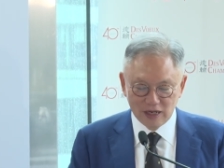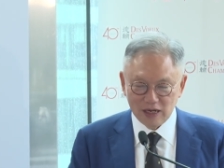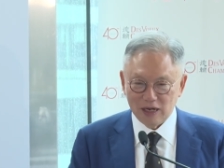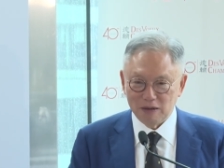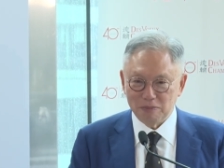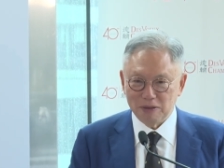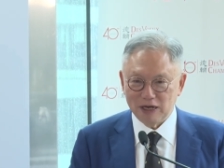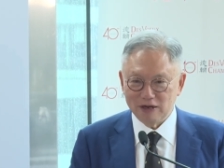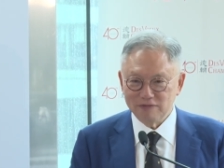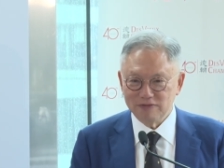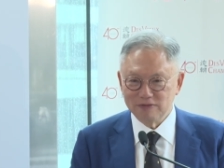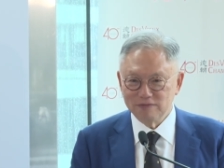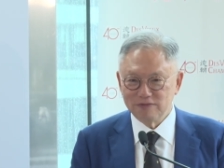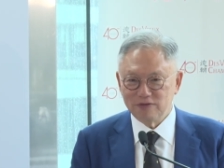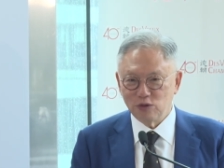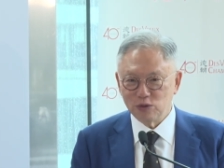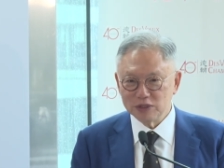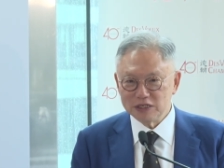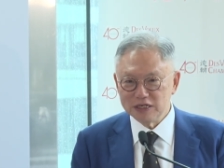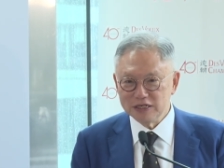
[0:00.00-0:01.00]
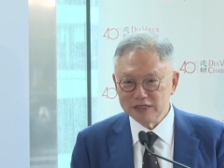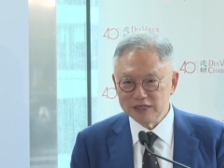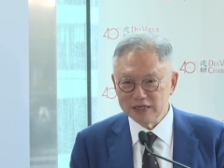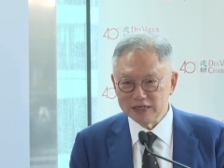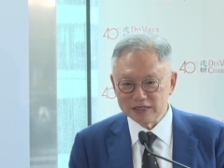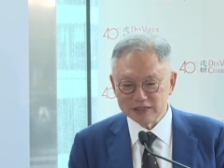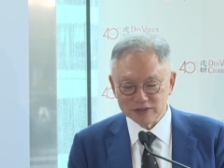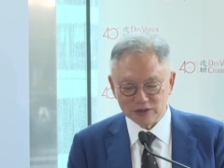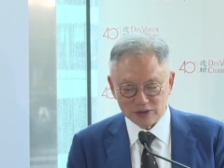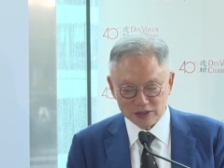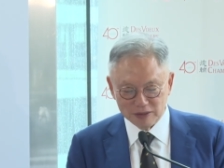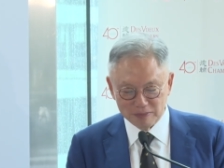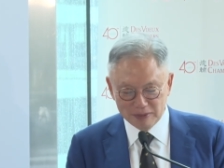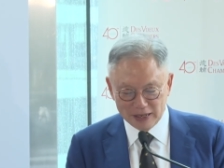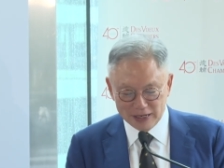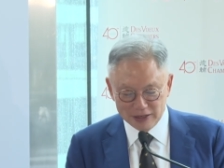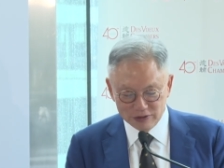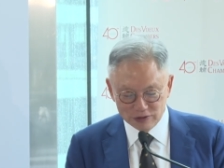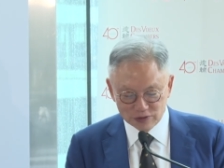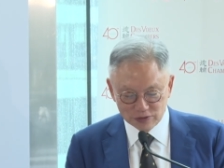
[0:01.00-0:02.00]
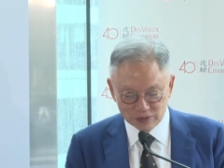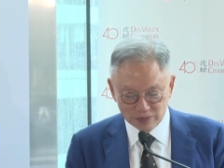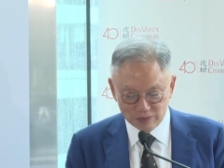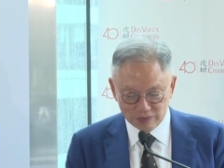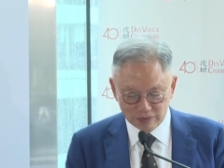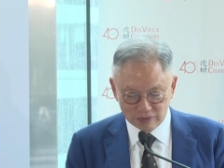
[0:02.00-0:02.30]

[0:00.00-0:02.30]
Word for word: apart from 14 years on the bench,